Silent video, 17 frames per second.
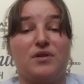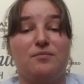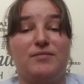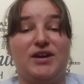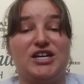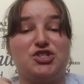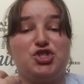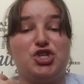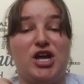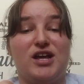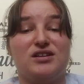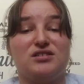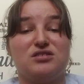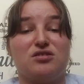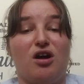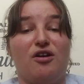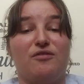my
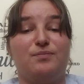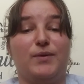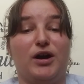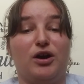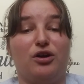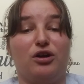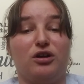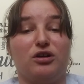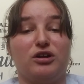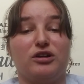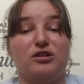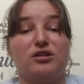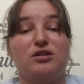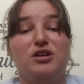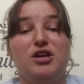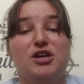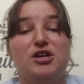chest, off my
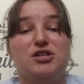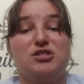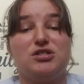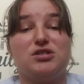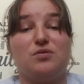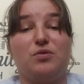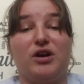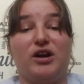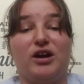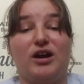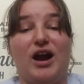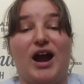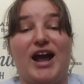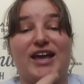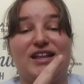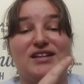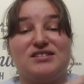heart, to where
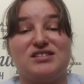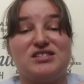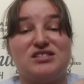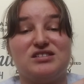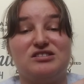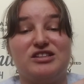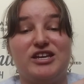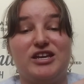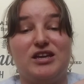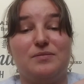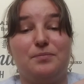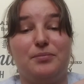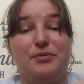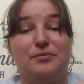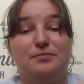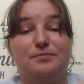I can sleep.